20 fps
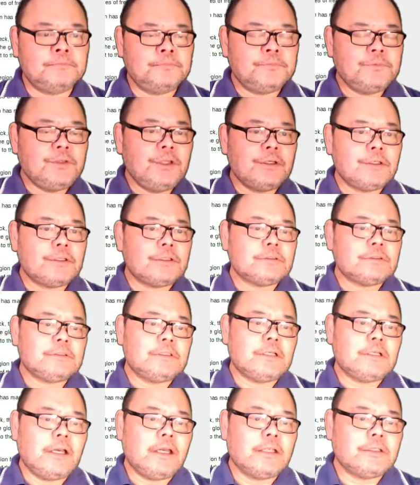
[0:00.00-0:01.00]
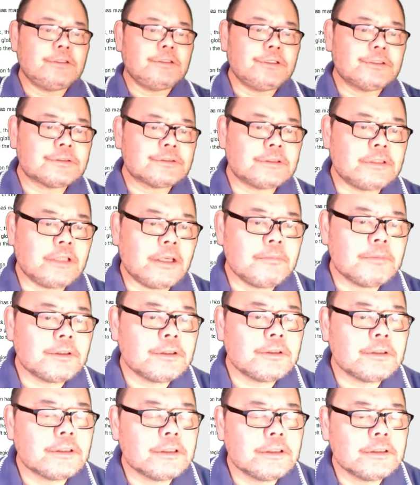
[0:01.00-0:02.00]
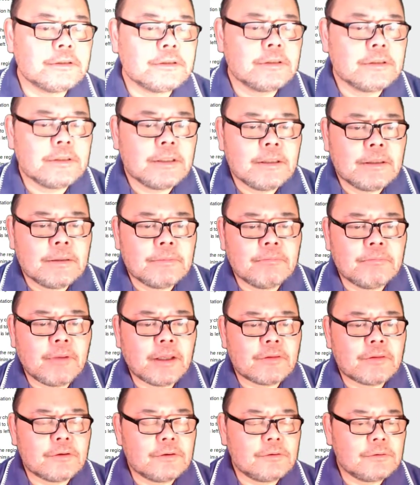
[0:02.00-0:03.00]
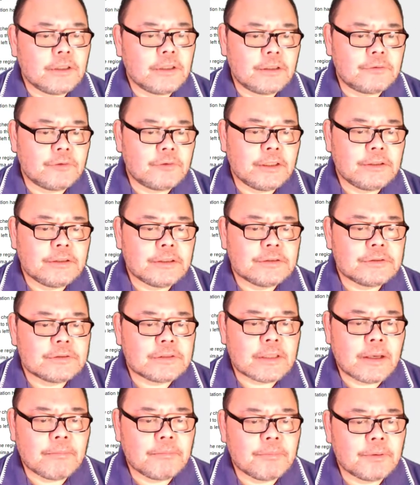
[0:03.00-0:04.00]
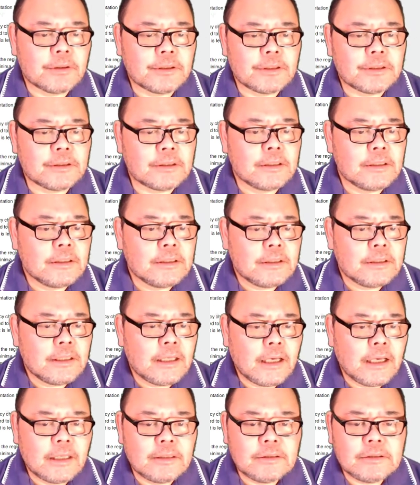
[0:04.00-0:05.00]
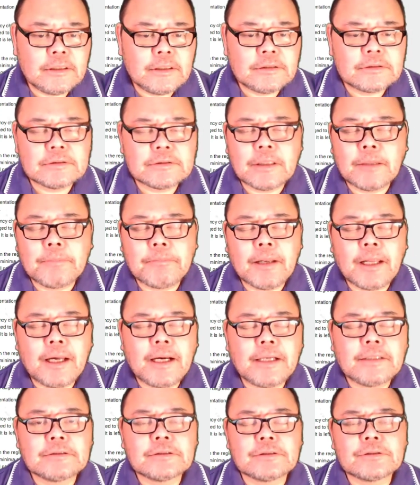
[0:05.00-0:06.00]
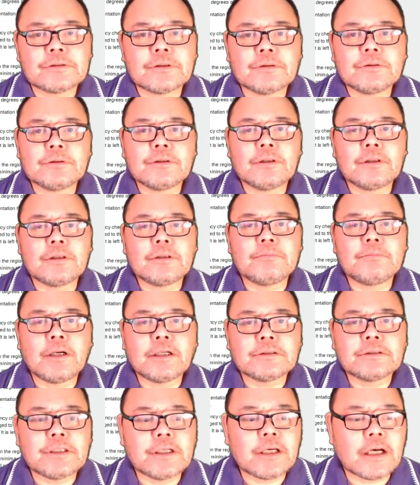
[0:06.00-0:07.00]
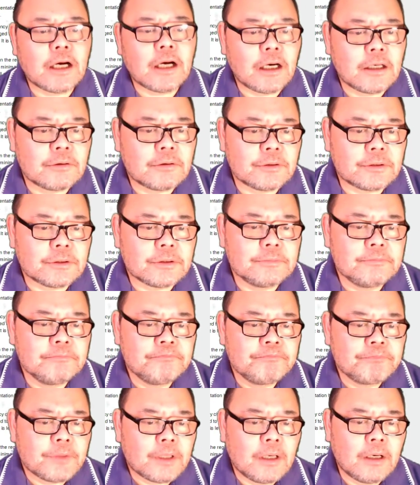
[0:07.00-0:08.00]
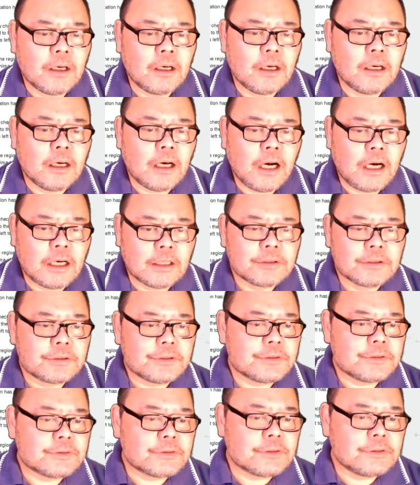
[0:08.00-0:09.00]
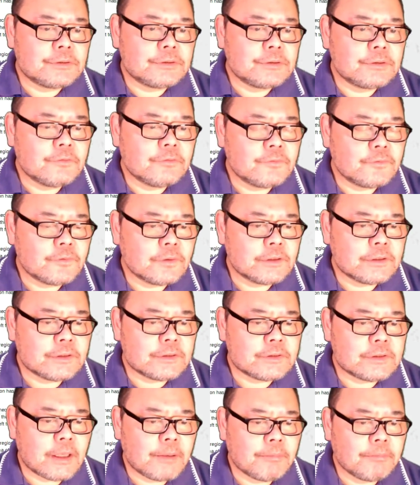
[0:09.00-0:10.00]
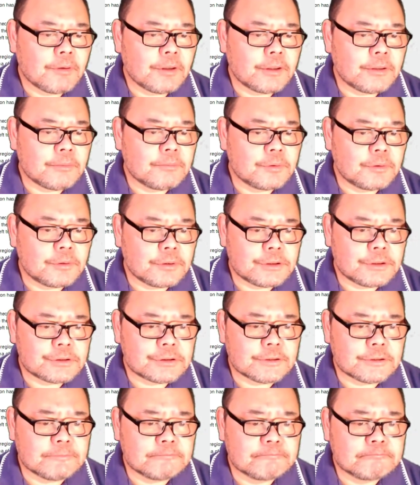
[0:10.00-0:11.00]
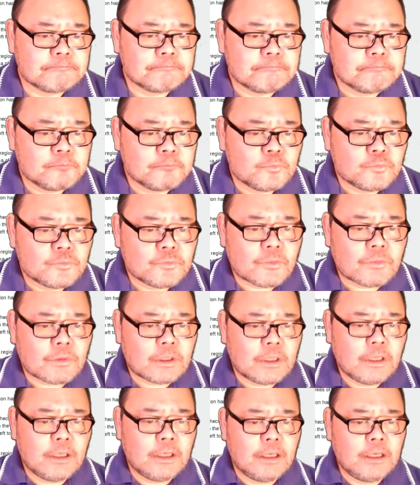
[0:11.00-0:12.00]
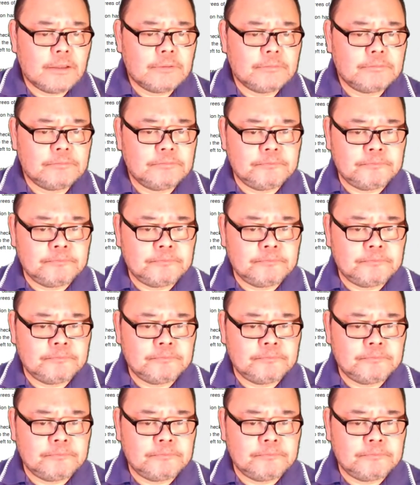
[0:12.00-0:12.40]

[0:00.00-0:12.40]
near uh, nearest neighborhood method and random sampling. And it applies the so-called Monte Carlo uh, algorithm for the sampling portion. Um,